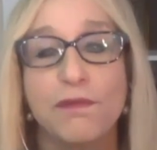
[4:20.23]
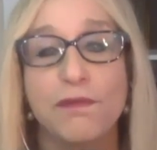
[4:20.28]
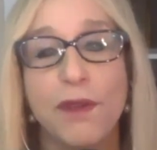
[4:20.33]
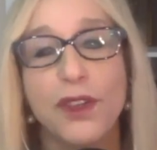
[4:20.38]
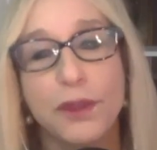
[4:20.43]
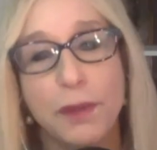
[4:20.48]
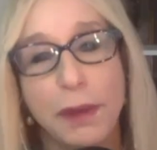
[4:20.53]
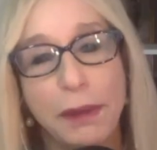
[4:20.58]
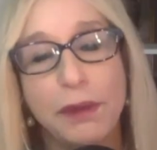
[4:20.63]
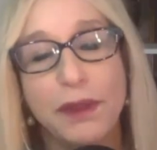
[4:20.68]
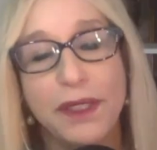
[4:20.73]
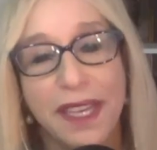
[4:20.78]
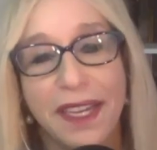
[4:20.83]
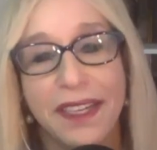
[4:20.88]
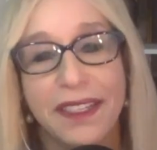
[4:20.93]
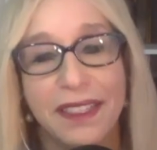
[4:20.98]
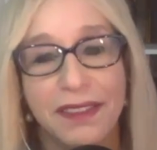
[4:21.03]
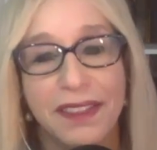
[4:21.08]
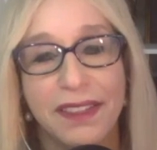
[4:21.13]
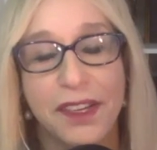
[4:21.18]
Most people
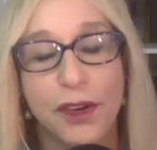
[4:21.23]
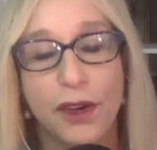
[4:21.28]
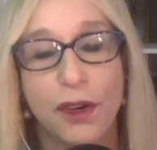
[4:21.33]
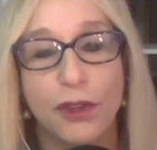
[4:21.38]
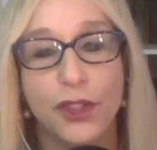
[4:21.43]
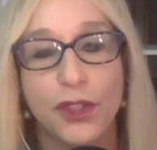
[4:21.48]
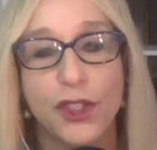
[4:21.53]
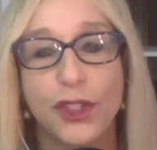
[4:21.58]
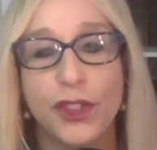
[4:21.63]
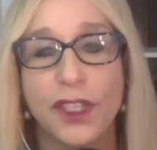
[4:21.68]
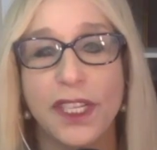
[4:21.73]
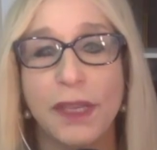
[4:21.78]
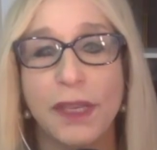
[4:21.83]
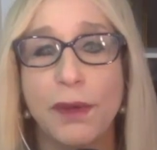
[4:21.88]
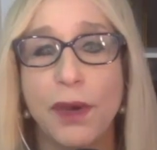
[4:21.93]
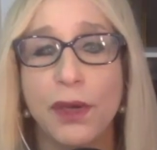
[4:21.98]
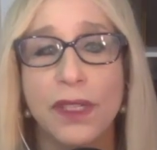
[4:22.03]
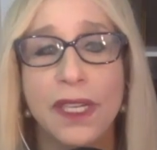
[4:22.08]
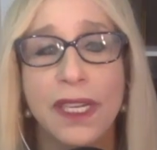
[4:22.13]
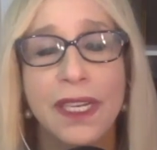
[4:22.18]
get to their own journey,
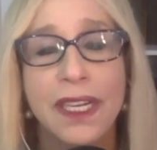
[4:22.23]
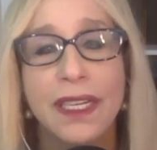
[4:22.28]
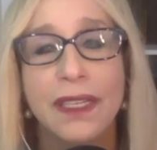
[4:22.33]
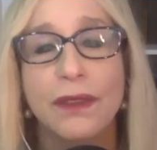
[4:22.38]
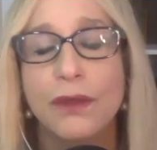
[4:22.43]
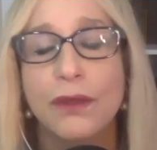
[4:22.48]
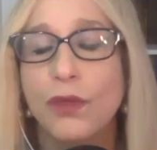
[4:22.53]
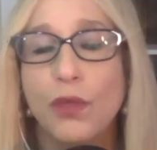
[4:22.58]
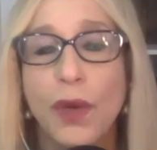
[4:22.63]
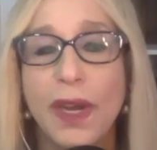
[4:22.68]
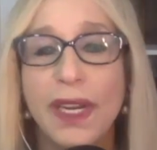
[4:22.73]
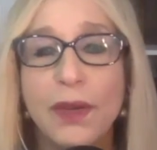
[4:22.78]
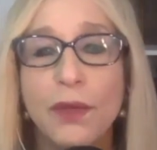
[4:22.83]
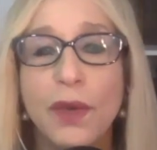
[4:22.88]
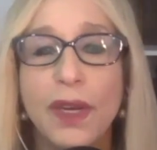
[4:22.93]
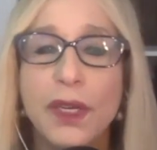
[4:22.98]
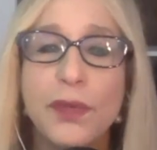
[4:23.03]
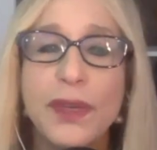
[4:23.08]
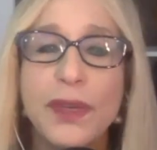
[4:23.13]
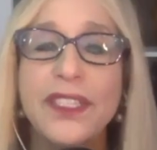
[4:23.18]
but what
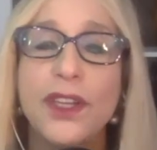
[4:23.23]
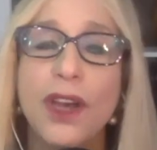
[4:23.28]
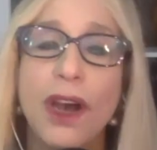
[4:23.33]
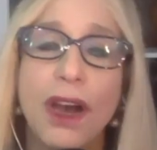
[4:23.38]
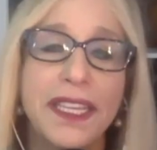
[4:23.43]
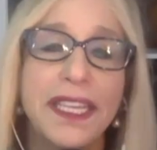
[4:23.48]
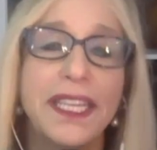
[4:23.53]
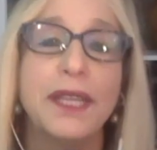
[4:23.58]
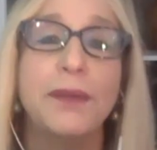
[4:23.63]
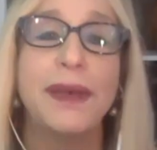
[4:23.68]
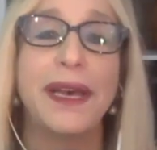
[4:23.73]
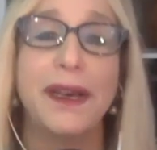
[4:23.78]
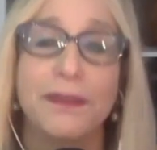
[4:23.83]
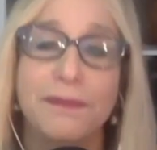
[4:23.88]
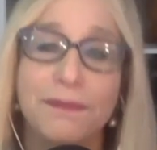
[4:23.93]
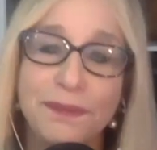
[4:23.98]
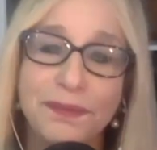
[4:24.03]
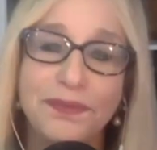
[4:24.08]
are we talking about?